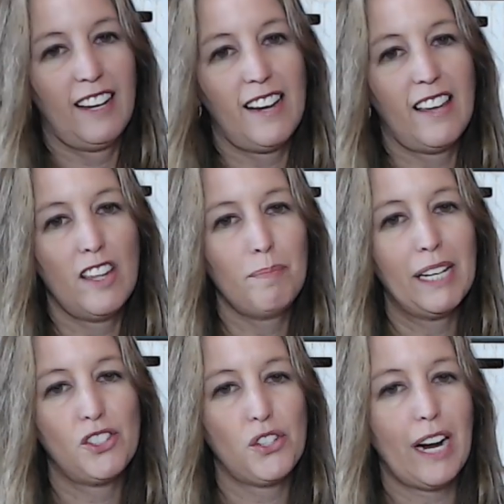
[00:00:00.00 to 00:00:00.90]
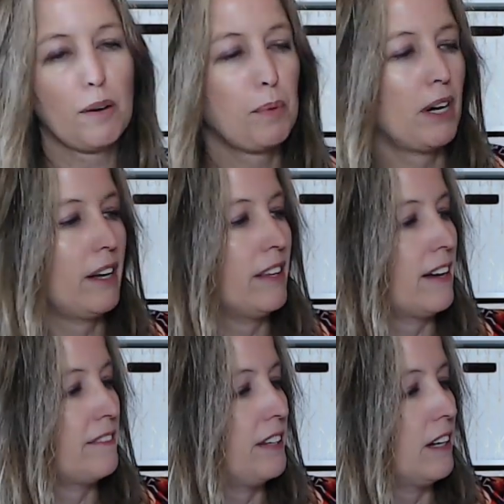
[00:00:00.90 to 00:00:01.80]
And then my jackpot that
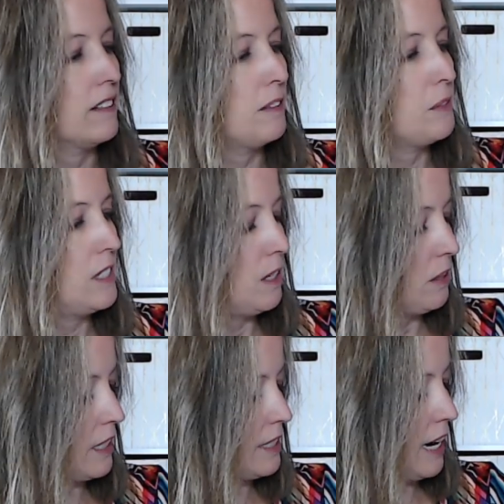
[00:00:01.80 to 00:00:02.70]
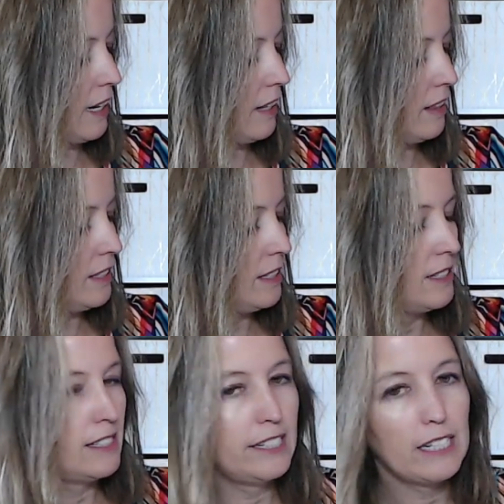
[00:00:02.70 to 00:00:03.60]
I found, I'm so excited. This is
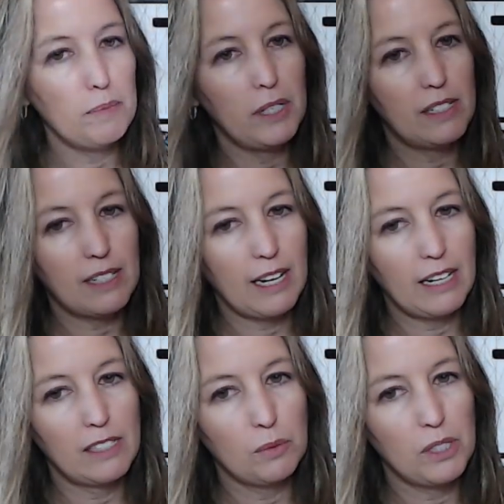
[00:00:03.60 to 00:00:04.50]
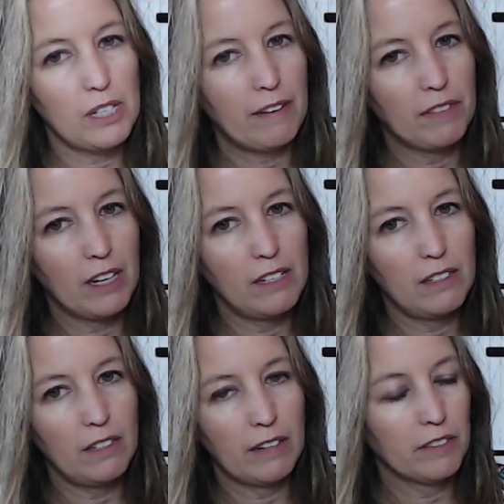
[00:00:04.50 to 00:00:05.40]
CW Designs, which I've not
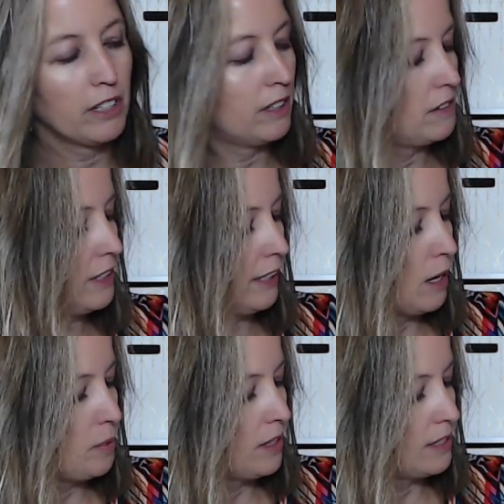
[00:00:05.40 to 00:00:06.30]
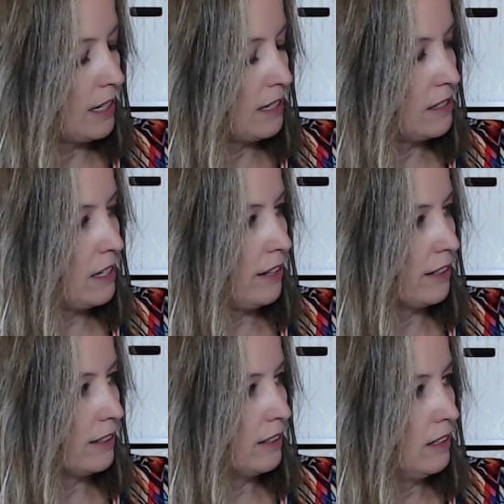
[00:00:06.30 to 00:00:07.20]
ever heard of CW Designs
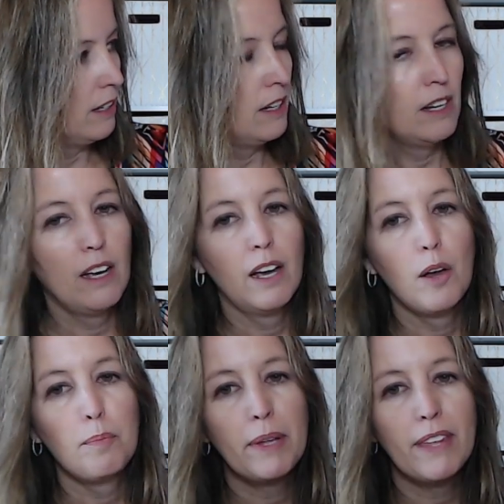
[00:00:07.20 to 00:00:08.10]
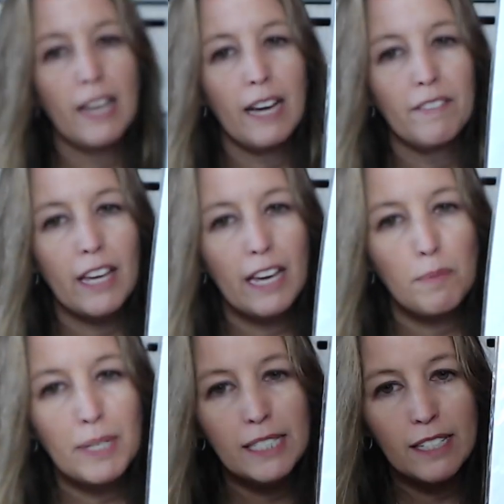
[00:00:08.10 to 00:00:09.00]
either, but they have the
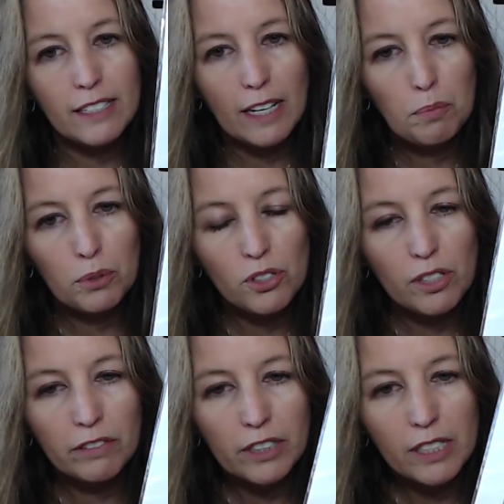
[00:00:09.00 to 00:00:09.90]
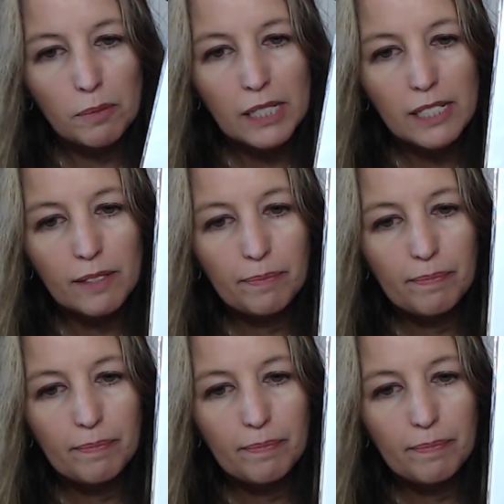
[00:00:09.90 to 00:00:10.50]
ABC Samplers of Christmas.